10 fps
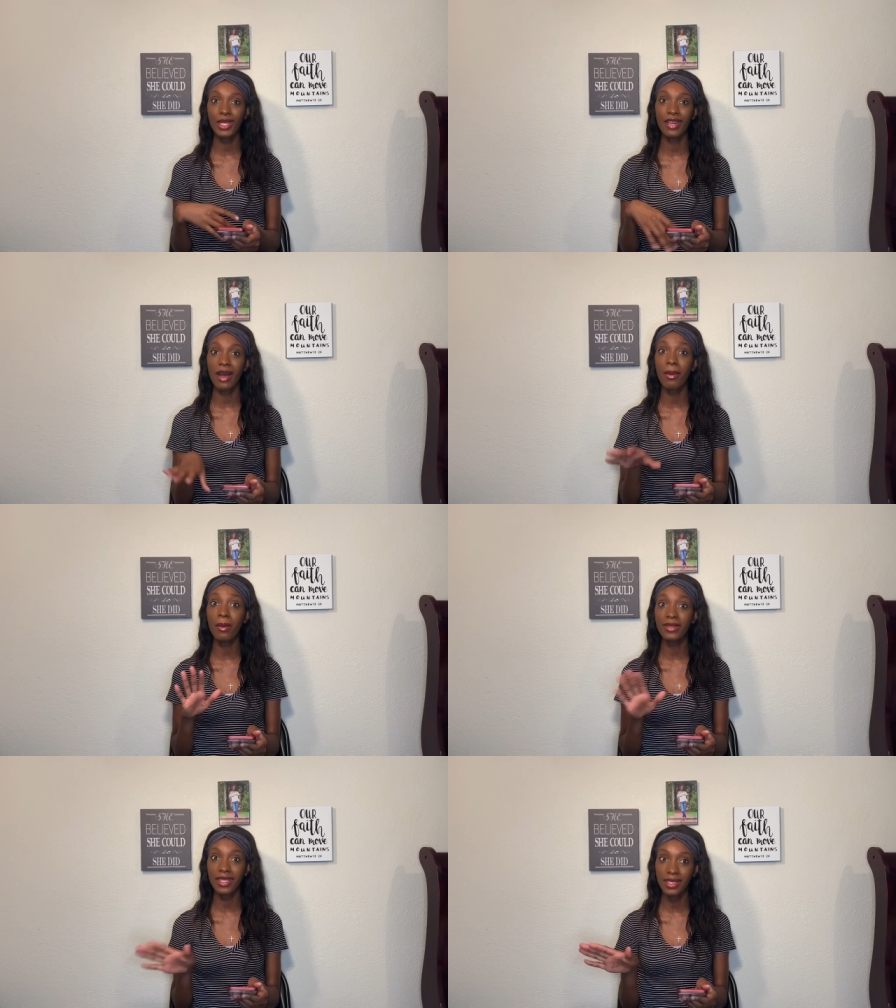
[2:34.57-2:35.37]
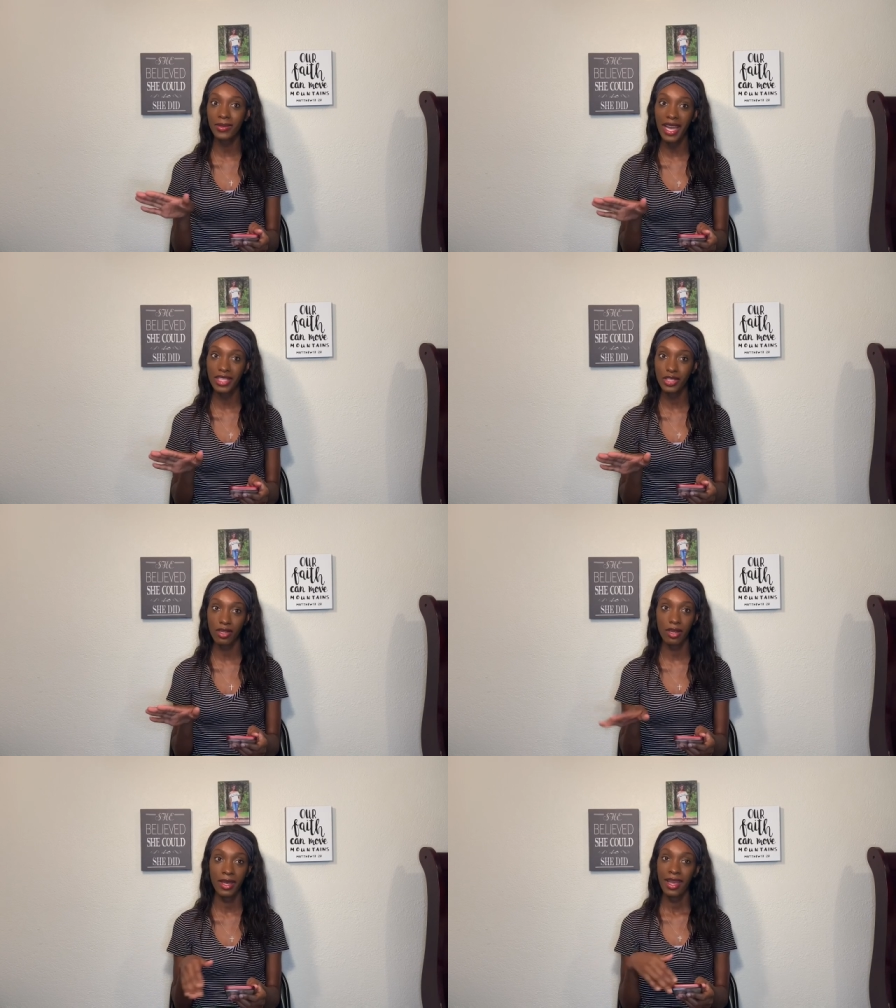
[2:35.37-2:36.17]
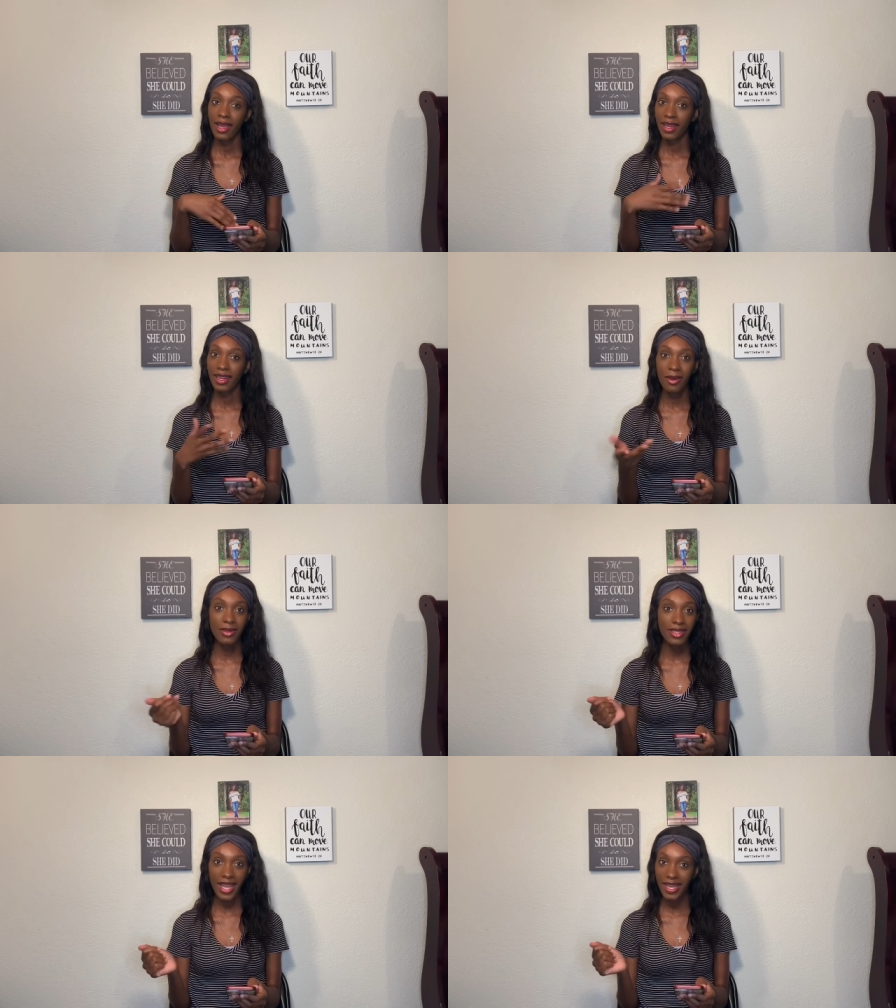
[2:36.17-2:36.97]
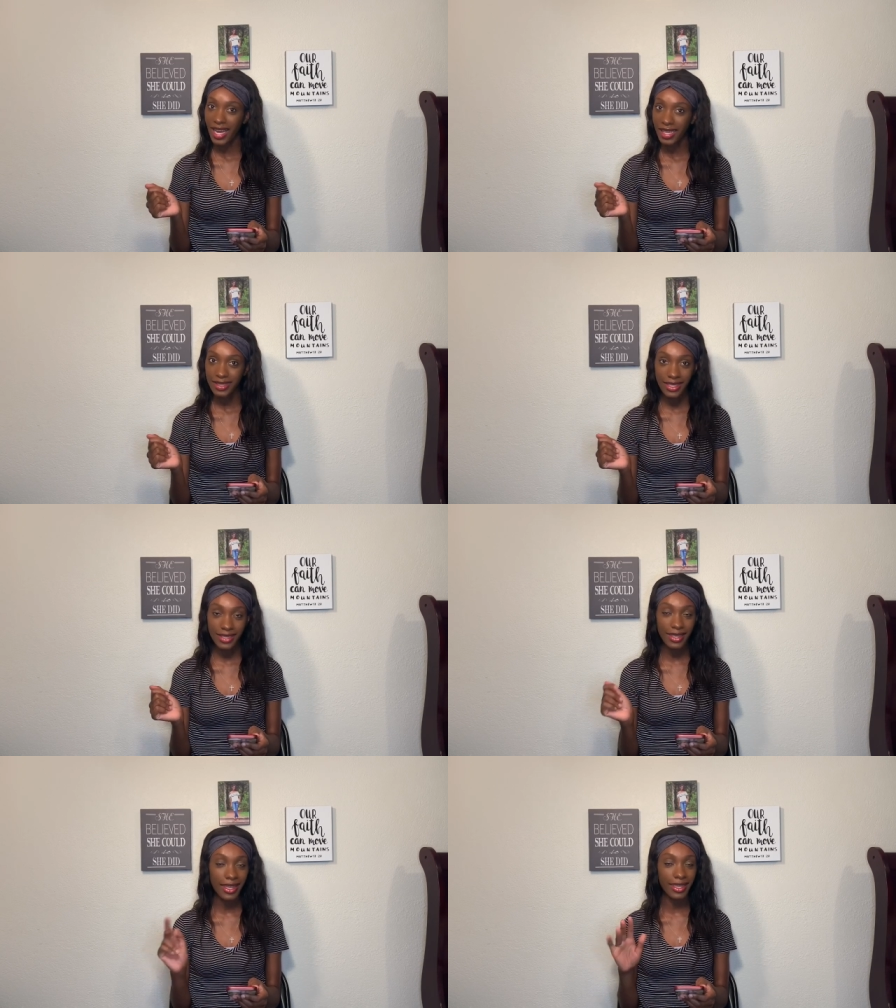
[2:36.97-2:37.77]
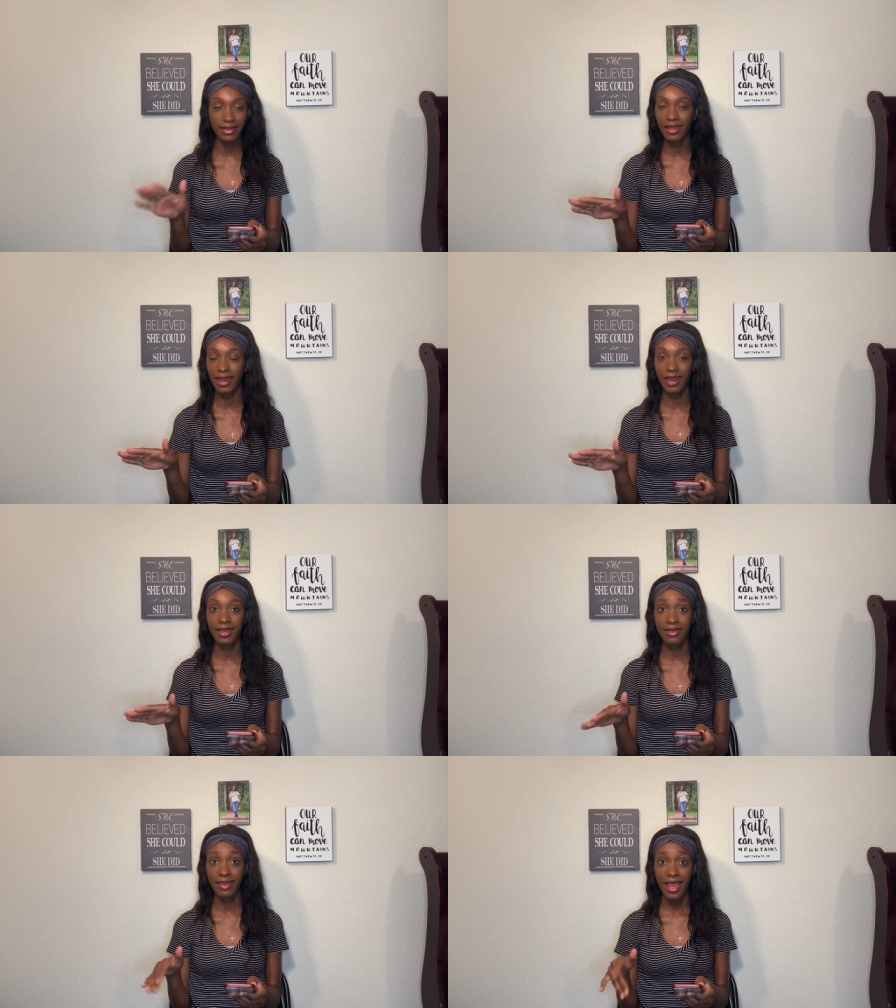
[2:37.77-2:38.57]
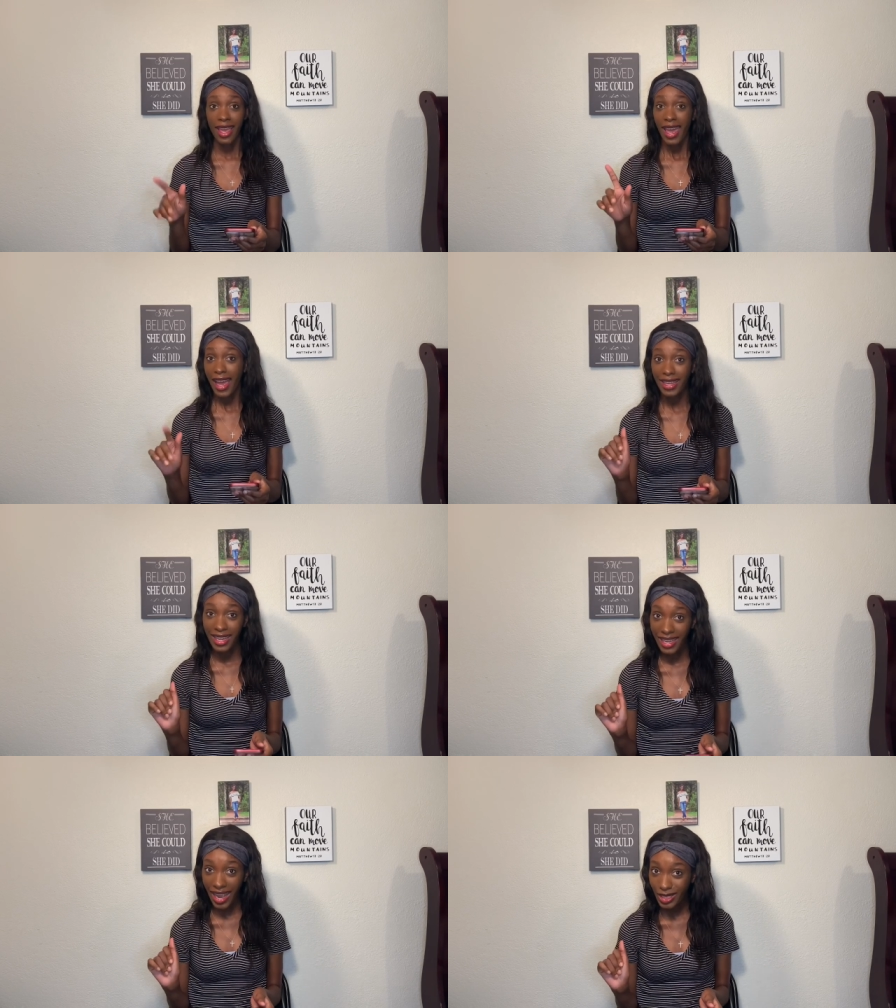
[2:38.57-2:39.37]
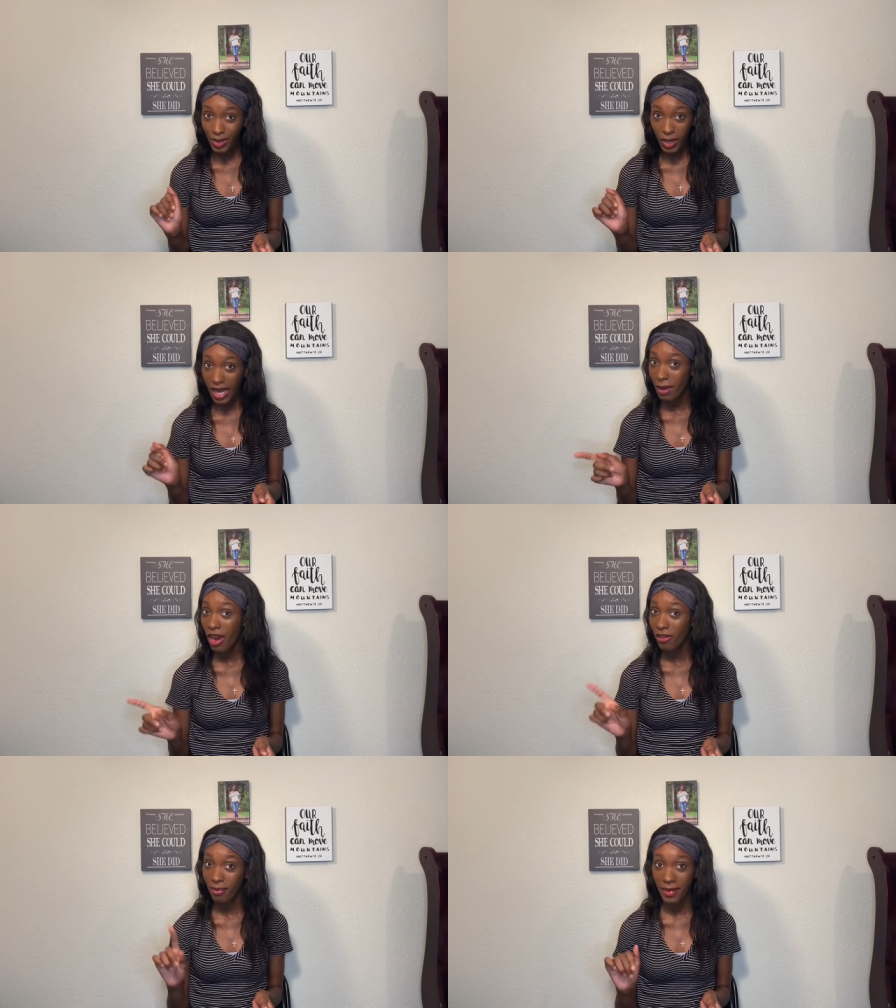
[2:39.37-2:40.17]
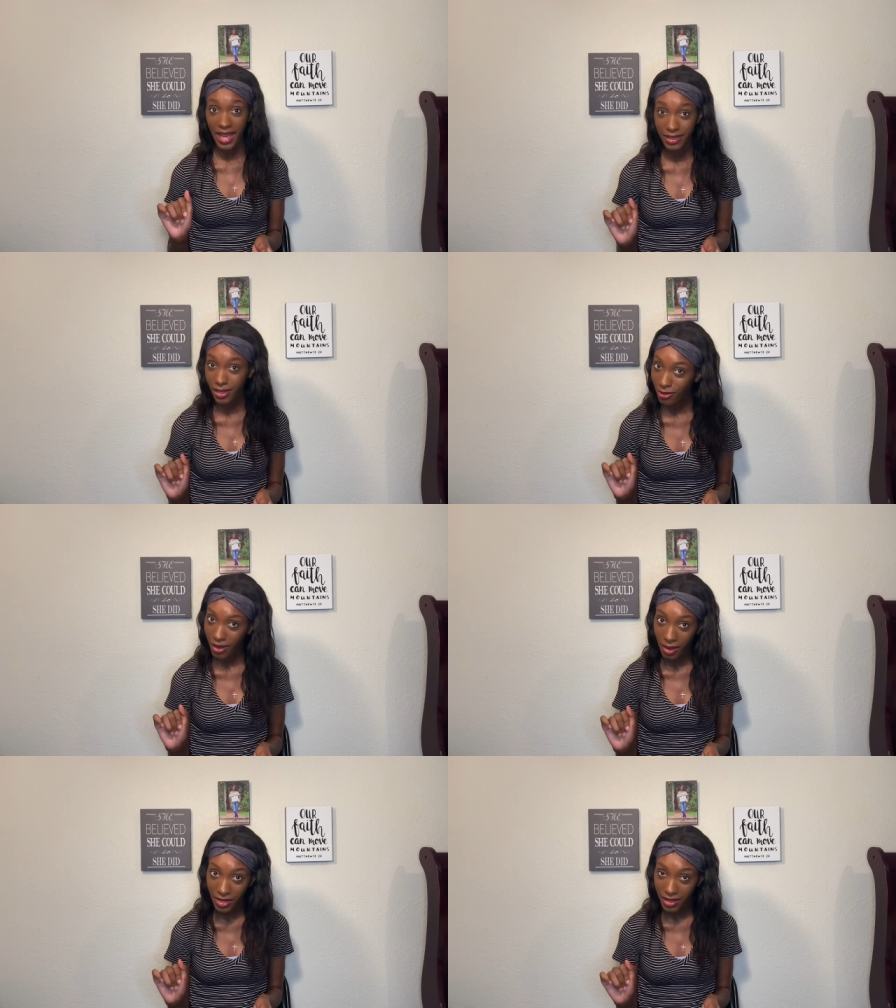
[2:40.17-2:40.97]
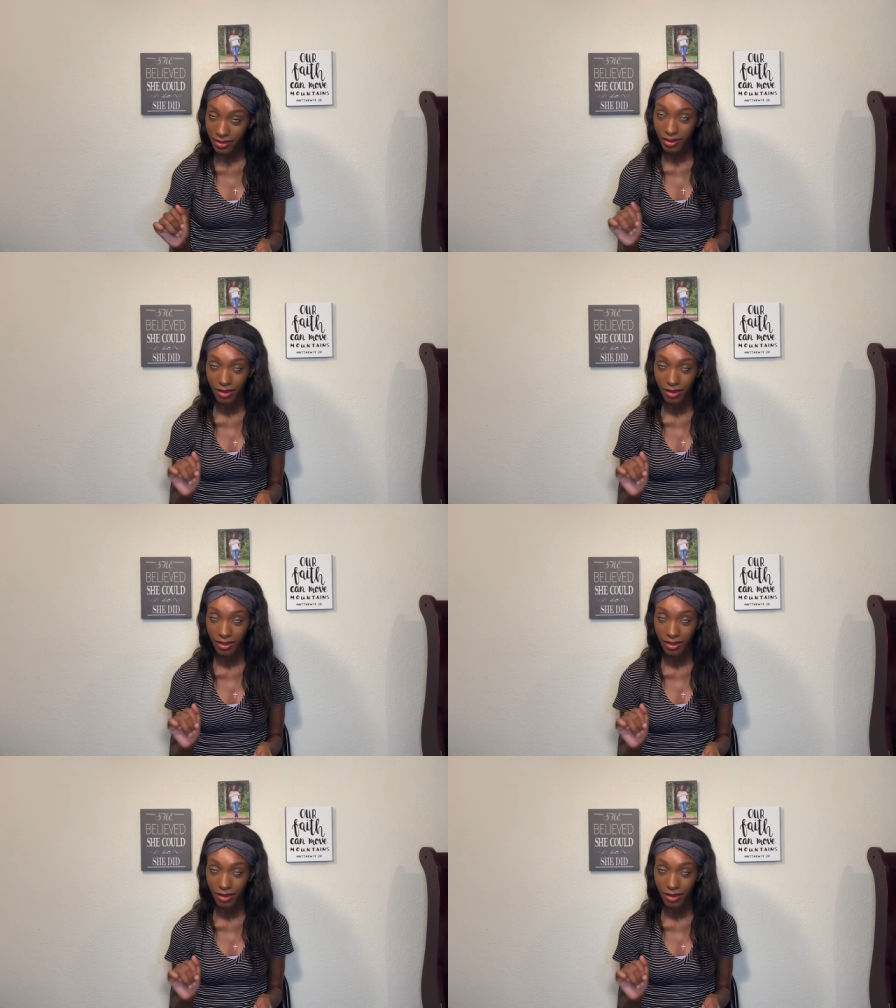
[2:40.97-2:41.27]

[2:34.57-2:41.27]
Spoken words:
I'm obsessed with ice cream, and now it's eggnog season. Listen, guys, eggnog ice cream from Baskin Robbins.